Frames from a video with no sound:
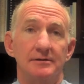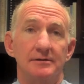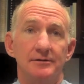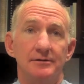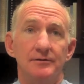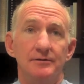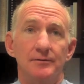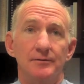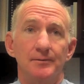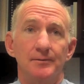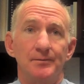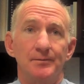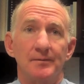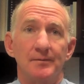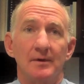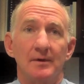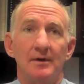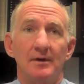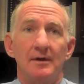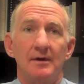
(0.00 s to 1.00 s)
to do.
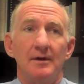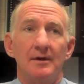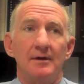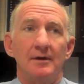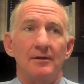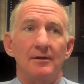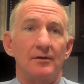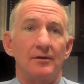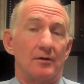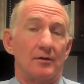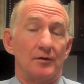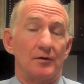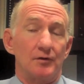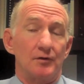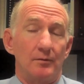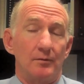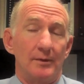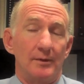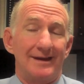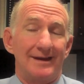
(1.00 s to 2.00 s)
They're
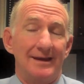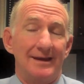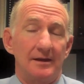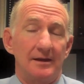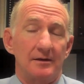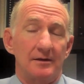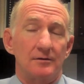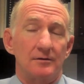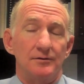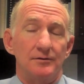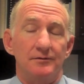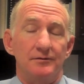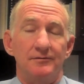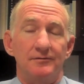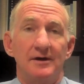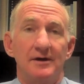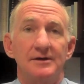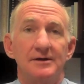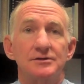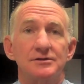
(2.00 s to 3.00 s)
also a mechanical
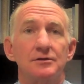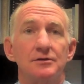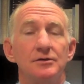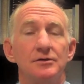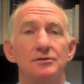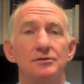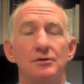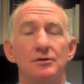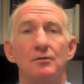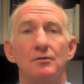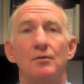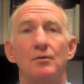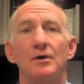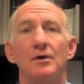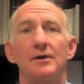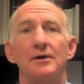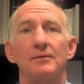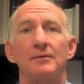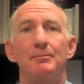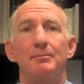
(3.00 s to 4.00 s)
device, so you don't
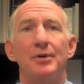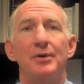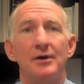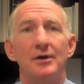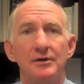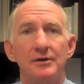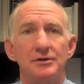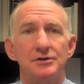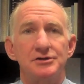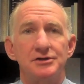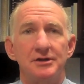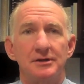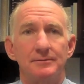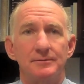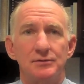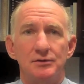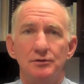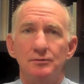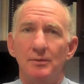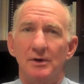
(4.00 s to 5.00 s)
want to punish them
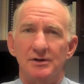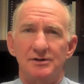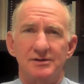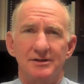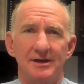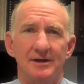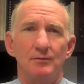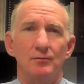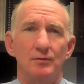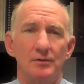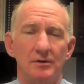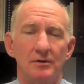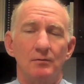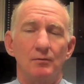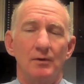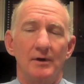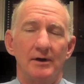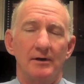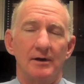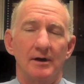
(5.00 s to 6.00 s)
too much. They will
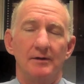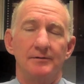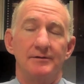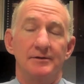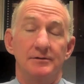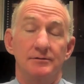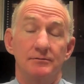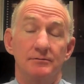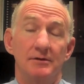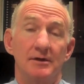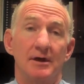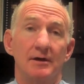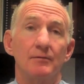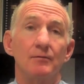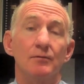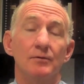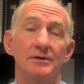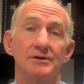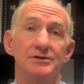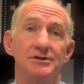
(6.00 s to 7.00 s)
wear out. They do not
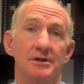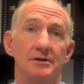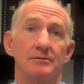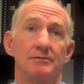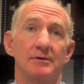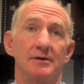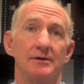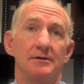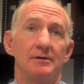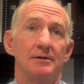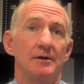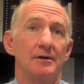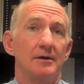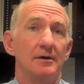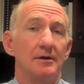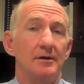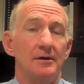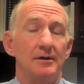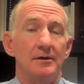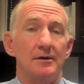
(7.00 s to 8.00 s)
regenerate.
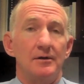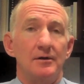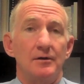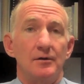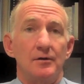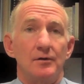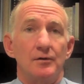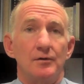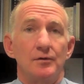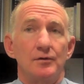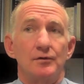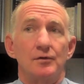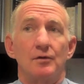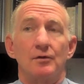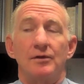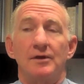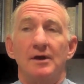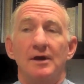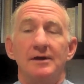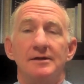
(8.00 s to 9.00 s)
So
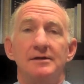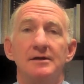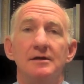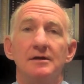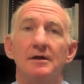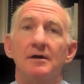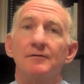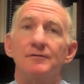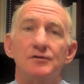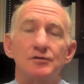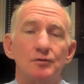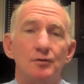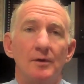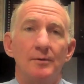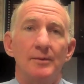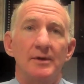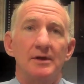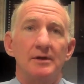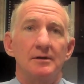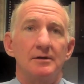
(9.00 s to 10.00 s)
the idea of
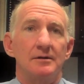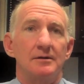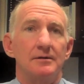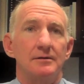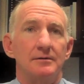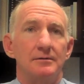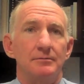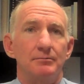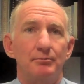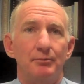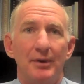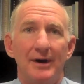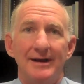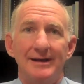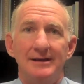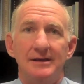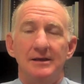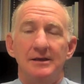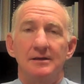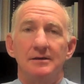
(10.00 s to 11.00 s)
swimming,
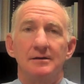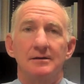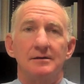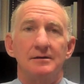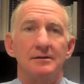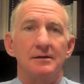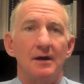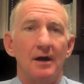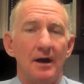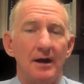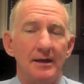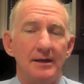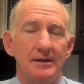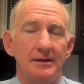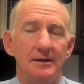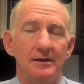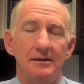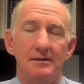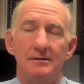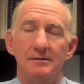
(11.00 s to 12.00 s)
biking,
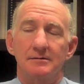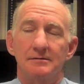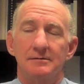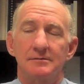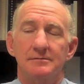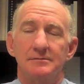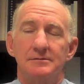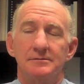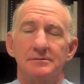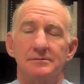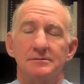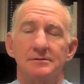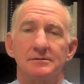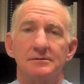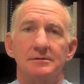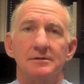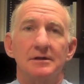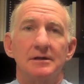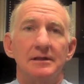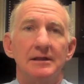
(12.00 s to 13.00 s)
hiking,
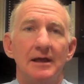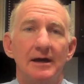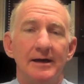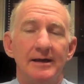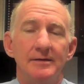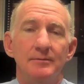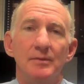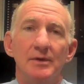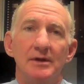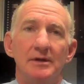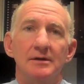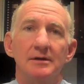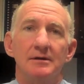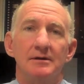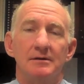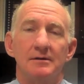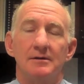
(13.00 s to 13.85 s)
climbing,